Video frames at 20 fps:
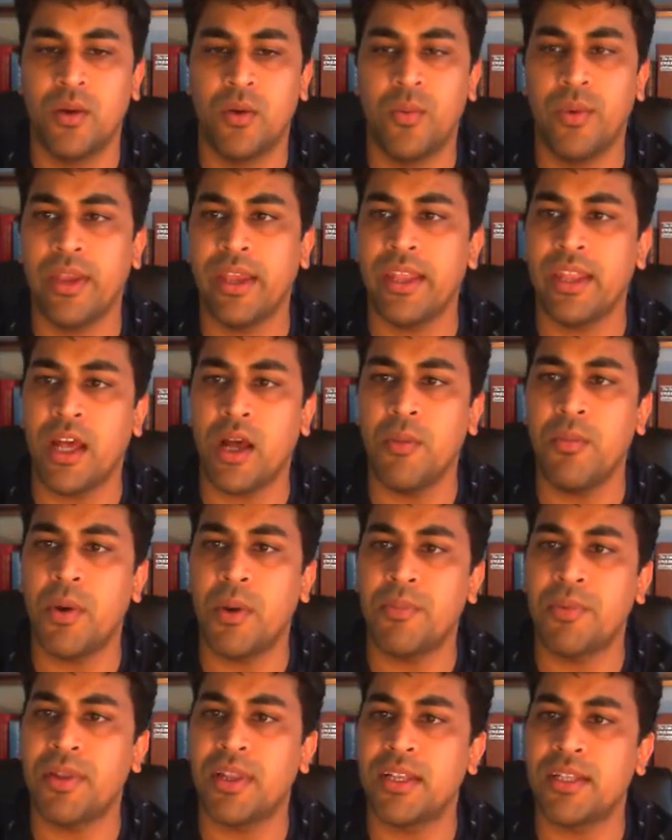We can now
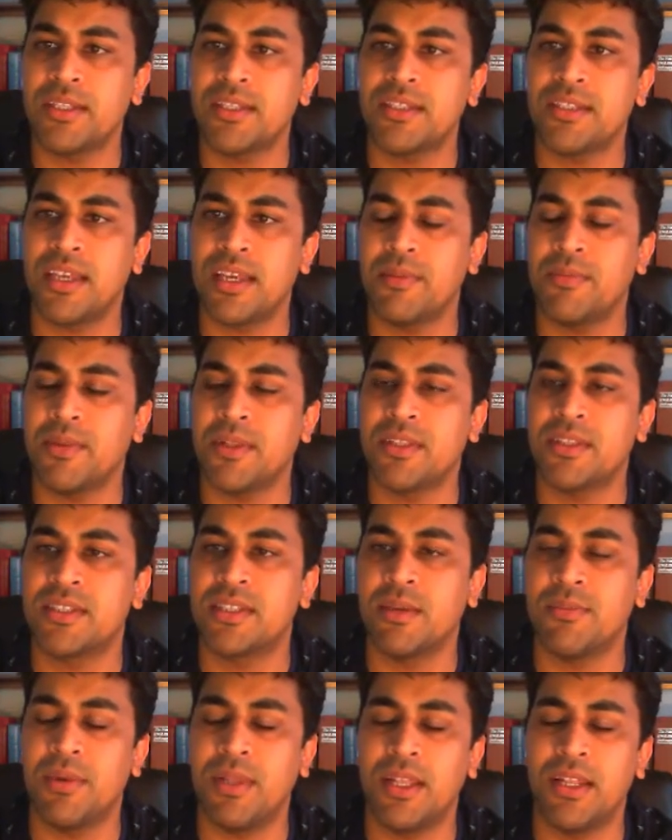populate this table
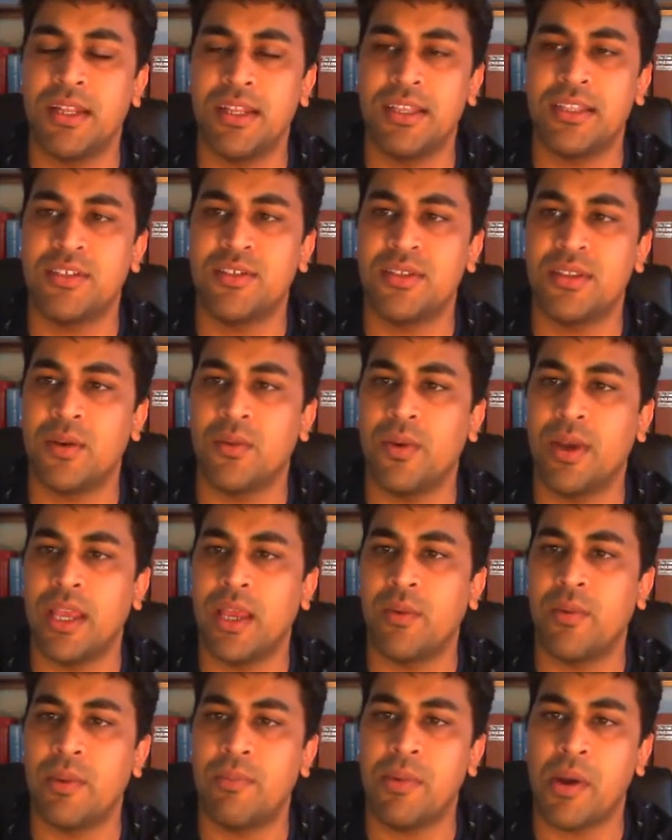similarly to the
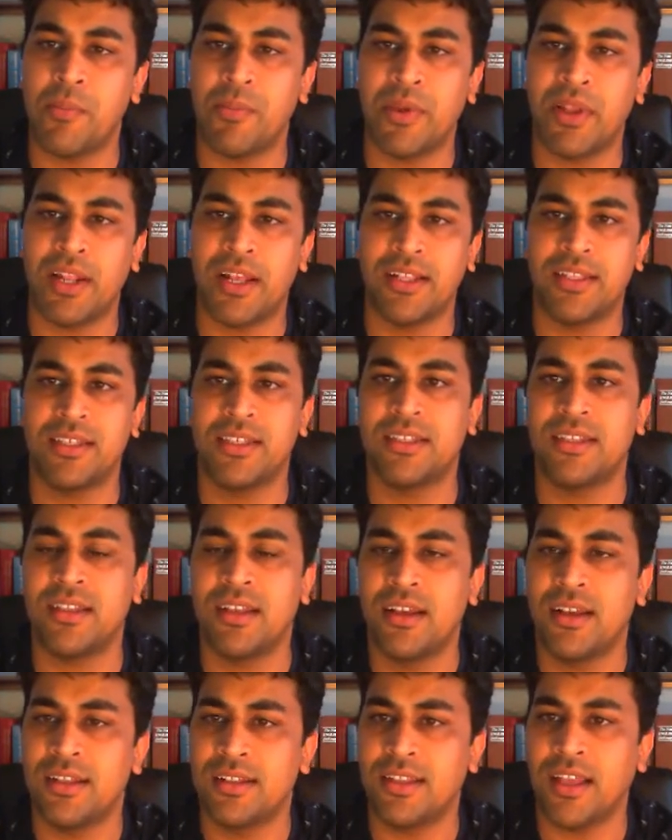way we populated
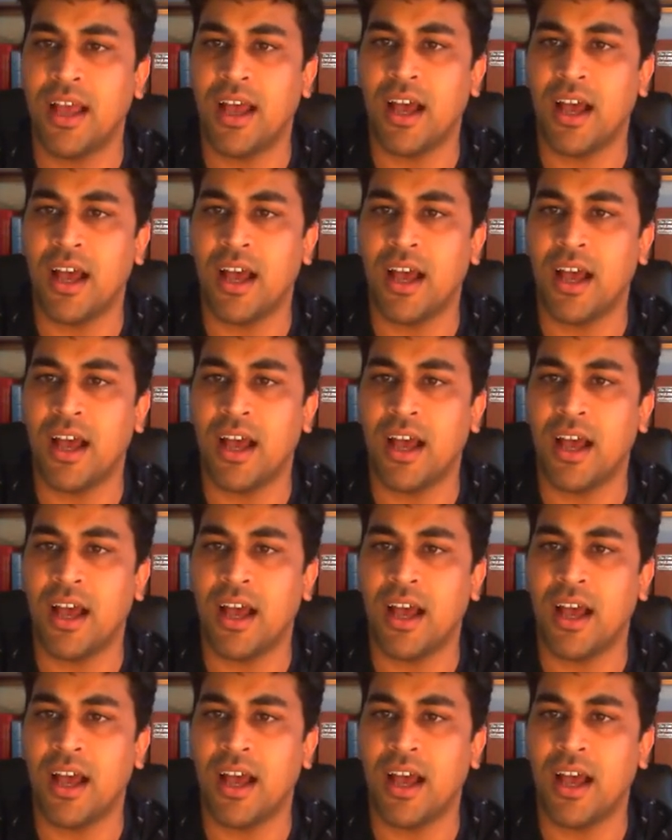the